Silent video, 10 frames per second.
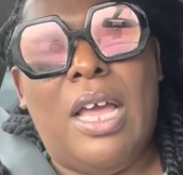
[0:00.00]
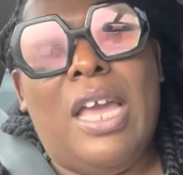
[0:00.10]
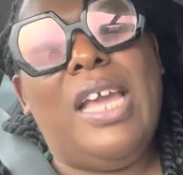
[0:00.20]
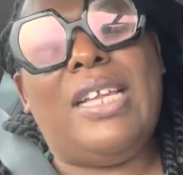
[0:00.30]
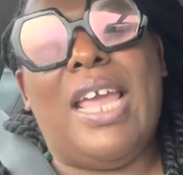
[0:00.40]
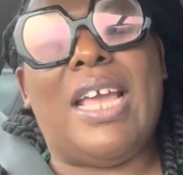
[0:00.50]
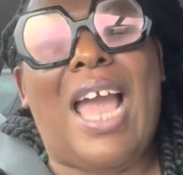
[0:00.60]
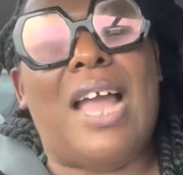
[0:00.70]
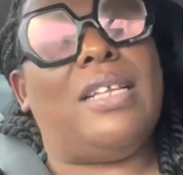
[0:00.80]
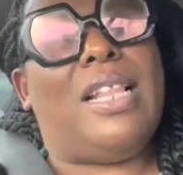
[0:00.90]
he did
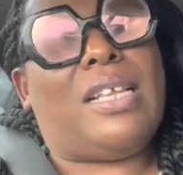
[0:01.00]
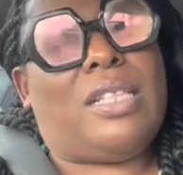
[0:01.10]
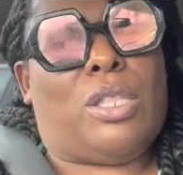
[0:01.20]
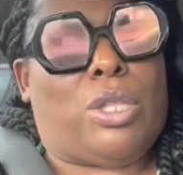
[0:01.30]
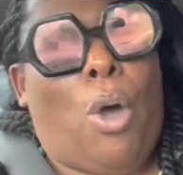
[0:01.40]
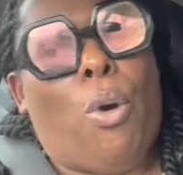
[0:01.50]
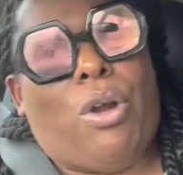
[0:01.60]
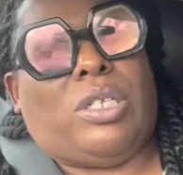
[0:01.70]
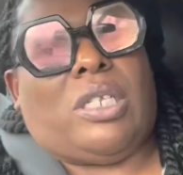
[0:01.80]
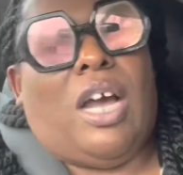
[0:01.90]
kind of throw
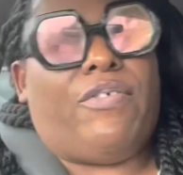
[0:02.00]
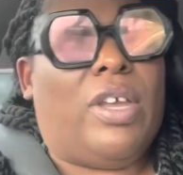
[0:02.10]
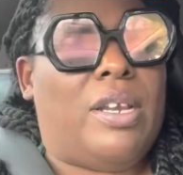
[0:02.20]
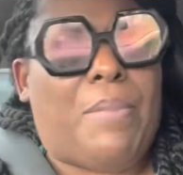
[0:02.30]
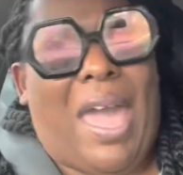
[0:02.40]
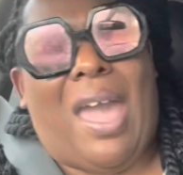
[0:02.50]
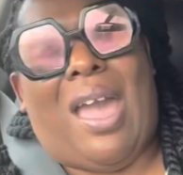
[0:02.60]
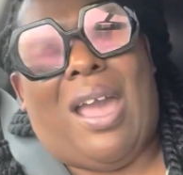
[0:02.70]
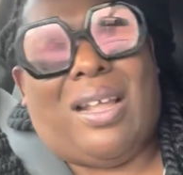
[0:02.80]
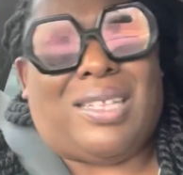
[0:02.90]
her stuff in the
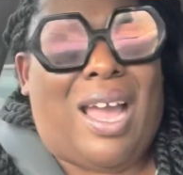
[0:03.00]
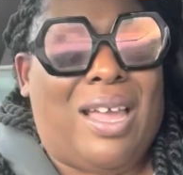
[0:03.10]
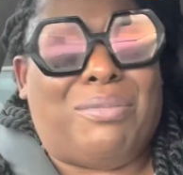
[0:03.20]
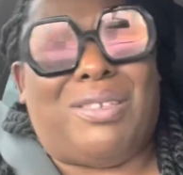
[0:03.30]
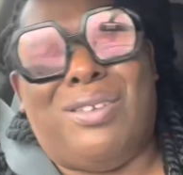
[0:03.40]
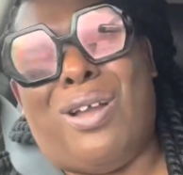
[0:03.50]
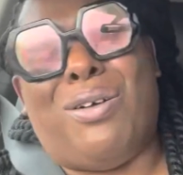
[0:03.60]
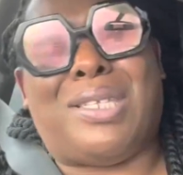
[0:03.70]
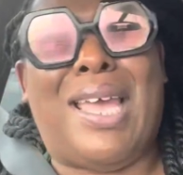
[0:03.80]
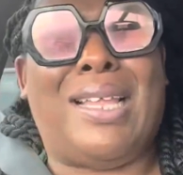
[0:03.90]
bag type, you know what
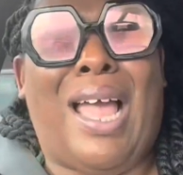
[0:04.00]
I'm saying?